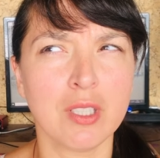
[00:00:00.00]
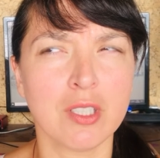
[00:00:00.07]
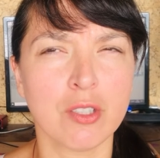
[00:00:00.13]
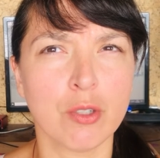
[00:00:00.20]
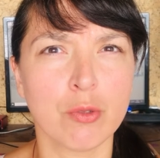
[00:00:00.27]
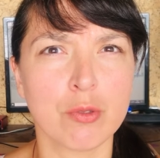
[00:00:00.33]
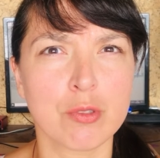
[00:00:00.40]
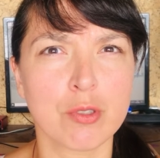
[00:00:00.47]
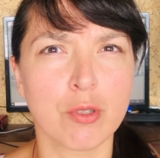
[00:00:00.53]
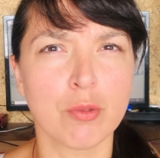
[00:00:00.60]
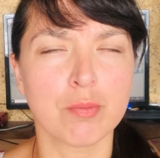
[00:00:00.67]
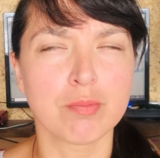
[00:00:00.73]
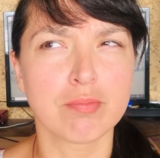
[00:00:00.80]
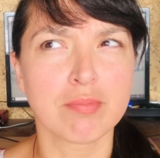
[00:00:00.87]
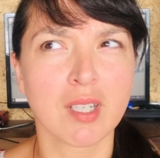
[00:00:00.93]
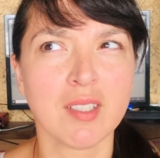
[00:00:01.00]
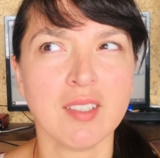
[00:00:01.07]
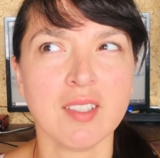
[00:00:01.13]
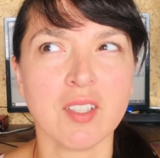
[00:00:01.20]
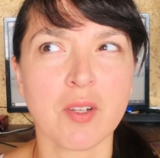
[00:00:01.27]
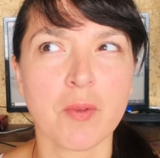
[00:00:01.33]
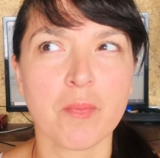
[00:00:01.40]
a horoscope.
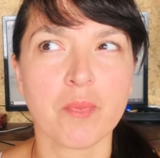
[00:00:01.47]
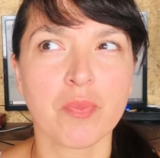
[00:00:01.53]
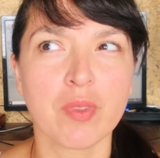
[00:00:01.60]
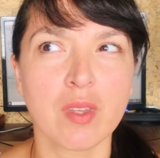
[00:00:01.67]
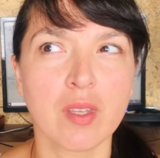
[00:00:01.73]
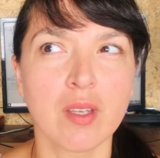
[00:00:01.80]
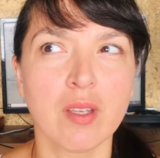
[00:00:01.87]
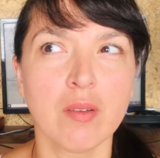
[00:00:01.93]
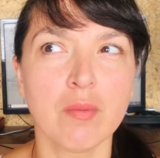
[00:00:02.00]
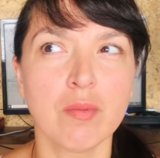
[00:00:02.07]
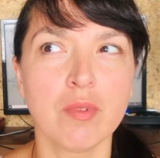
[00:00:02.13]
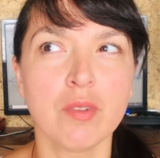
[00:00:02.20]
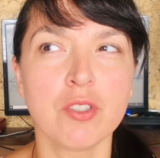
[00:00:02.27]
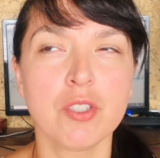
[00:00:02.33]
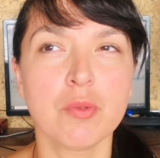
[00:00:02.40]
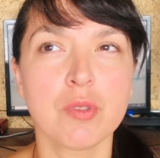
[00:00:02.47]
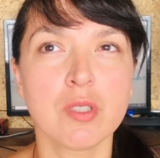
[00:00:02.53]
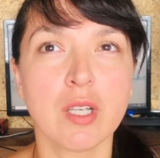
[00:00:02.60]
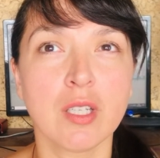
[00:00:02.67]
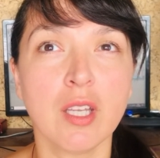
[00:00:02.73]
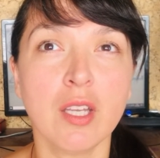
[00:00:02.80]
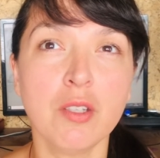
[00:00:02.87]
And she was
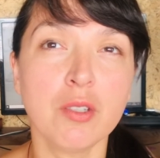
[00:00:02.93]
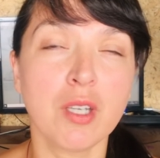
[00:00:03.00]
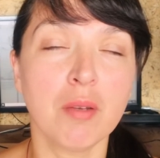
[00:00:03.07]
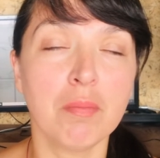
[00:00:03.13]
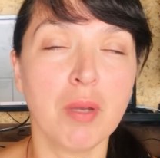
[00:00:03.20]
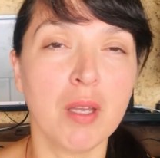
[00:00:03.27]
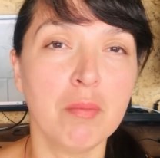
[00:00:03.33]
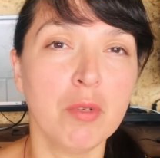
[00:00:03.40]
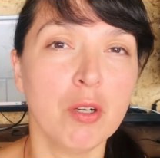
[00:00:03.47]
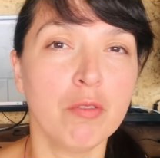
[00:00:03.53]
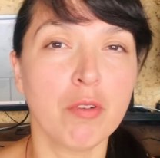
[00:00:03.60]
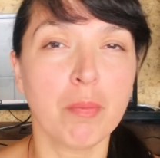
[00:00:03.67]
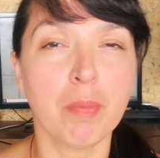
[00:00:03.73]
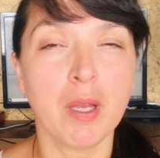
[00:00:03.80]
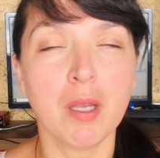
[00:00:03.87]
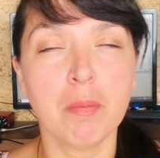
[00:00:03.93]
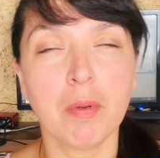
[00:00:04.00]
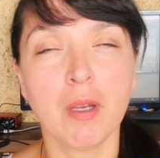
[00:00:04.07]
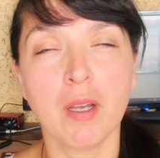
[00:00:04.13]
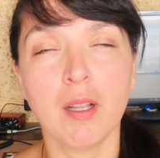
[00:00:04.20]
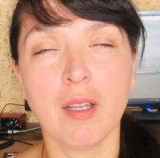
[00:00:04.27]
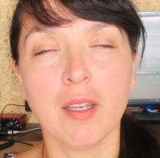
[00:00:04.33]
like, yeah, you can pay me over
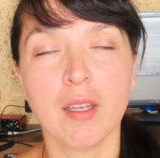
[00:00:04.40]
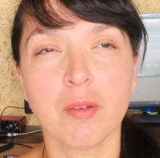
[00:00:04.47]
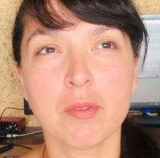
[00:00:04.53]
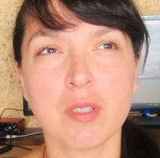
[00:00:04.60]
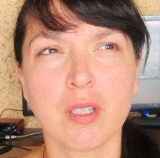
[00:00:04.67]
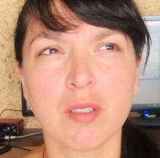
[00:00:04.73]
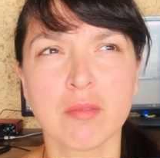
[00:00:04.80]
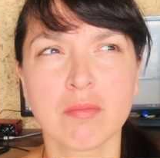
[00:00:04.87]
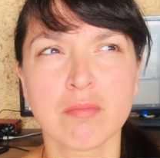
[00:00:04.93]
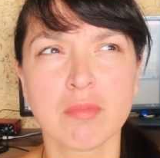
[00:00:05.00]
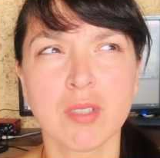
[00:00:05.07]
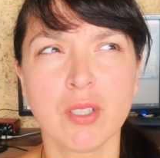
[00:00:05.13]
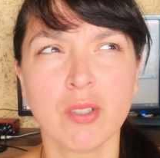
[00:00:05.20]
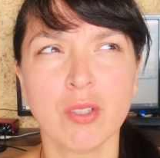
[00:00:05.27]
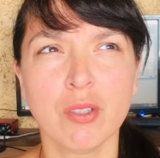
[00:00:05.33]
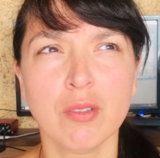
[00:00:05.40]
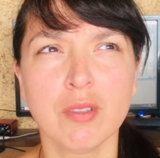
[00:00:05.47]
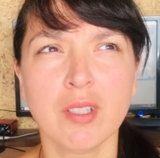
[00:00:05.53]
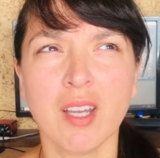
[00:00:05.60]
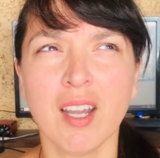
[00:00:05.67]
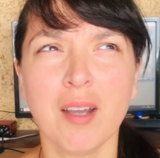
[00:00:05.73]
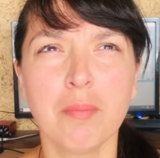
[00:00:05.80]
PayPal. And I was like,
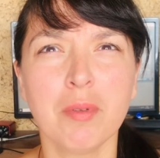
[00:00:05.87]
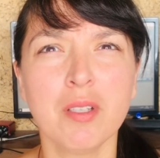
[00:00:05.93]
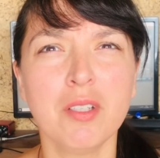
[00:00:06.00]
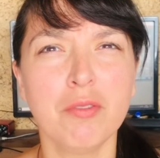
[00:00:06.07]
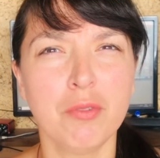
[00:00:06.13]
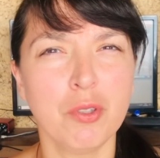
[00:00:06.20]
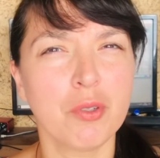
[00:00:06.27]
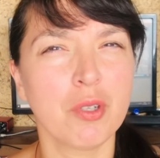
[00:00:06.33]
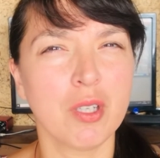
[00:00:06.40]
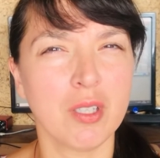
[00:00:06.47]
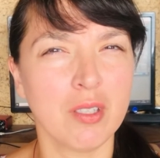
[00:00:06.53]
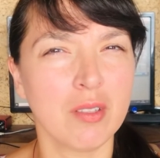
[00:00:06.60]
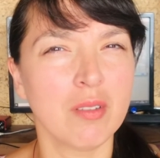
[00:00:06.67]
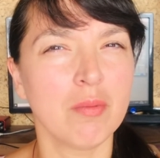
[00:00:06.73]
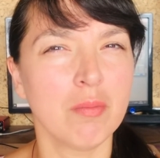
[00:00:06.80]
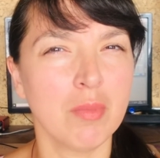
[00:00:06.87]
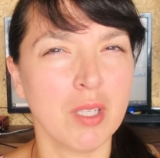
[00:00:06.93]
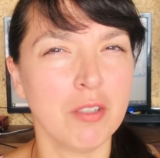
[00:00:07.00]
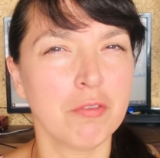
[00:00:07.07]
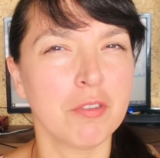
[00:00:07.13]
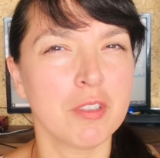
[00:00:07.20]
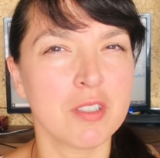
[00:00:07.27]
I believe you can
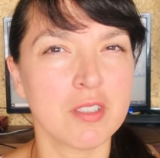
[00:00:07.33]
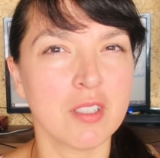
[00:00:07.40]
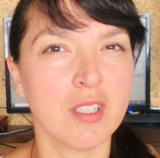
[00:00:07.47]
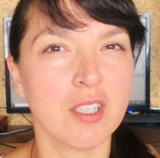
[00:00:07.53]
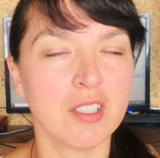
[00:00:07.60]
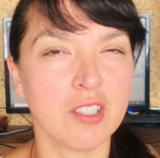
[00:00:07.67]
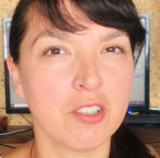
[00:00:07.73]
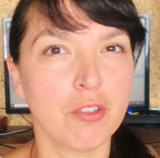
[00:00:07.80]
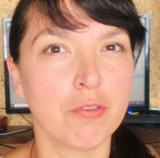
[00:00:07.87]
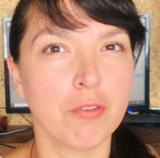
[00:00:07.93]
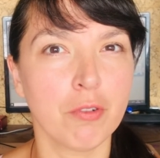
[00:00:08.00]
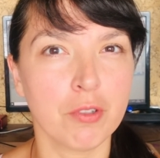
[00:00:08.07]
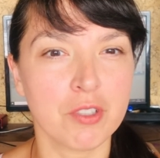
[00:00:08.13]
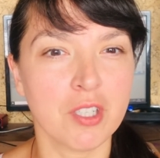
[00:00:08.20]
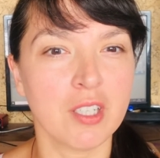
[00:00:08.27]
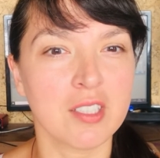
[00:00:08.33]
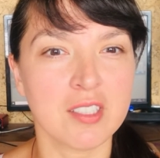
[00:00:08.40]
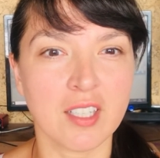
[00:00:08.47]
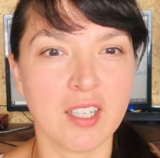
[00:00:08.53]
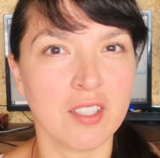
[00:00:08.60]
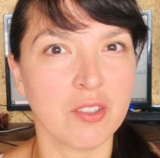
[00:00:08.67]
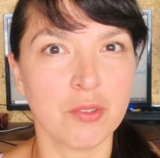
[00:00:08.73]
manifest a lot in your vortex.
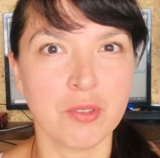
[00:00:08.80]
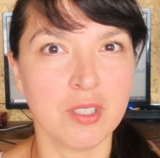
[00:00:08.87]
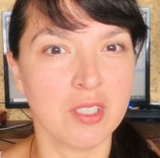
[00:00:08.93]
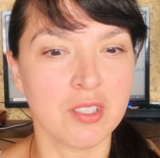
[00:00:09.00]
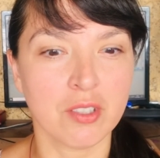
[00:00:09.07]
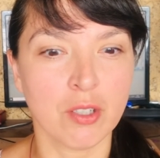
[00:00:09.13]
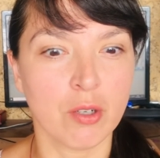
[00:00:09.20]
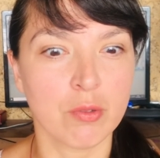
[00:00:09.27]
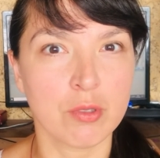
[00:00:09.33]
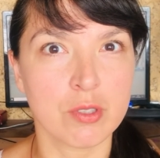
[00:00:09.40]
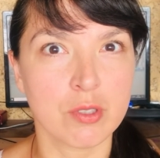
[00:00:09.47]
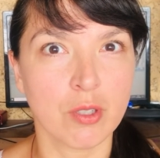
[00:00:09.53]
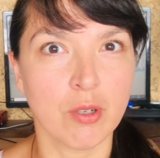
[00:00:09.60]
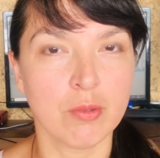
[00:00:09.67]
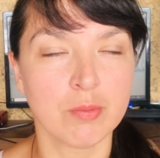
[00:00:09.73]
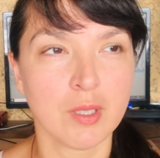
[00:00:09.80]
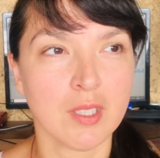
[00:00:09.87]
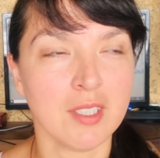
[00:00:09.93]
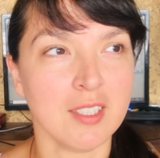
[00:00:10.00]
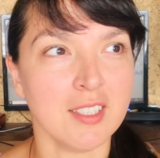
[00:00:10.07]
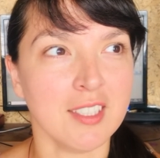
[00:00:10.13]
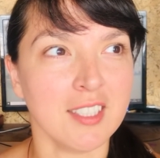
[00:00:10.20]
I don't need a horoscope.
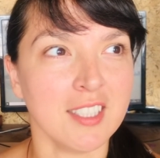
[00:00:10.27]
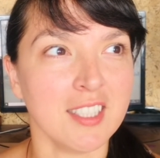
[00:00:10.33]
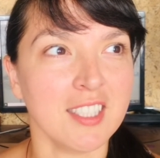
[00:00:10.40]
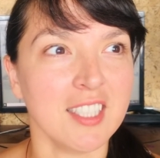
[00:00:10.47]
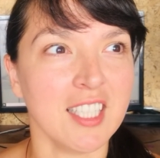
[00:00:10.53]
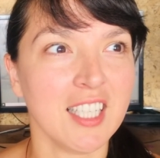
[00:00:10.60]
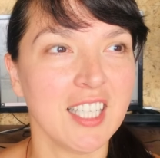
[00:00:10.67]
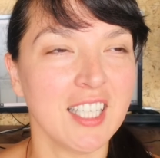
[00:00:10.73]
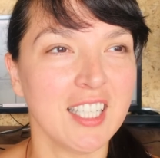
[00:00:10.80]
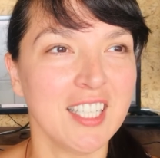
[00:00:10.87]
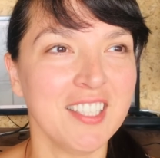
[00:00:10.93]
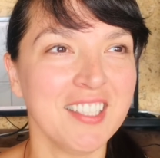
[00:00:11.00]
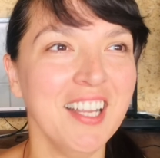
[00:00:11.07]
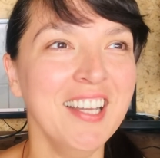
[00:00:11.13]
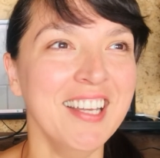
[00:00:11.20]
And